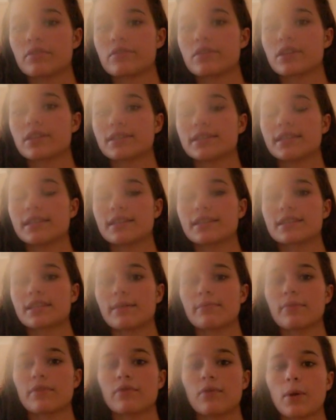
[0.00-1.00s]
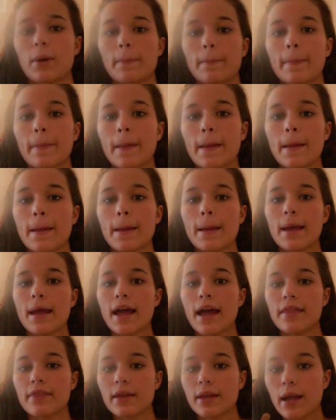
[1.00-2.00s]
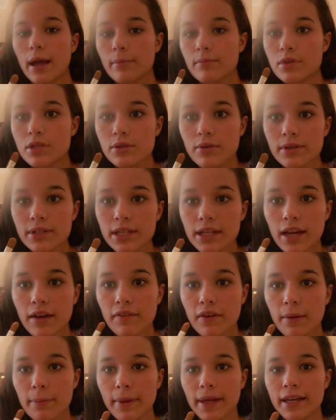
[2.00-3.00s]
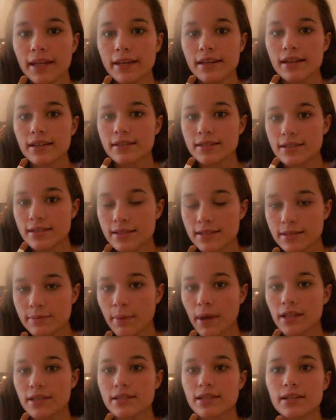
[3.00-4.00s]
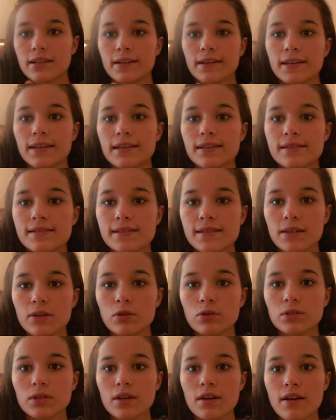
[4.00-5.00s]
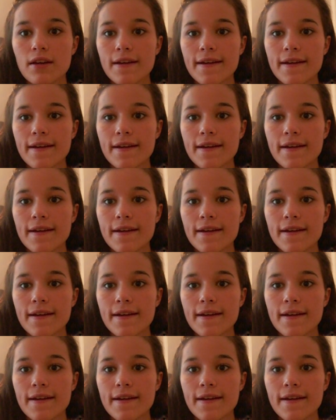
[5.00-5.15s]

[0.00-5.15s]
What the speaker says: know if you could see this step before. And then I'm just going to cover up any spots that need concealed,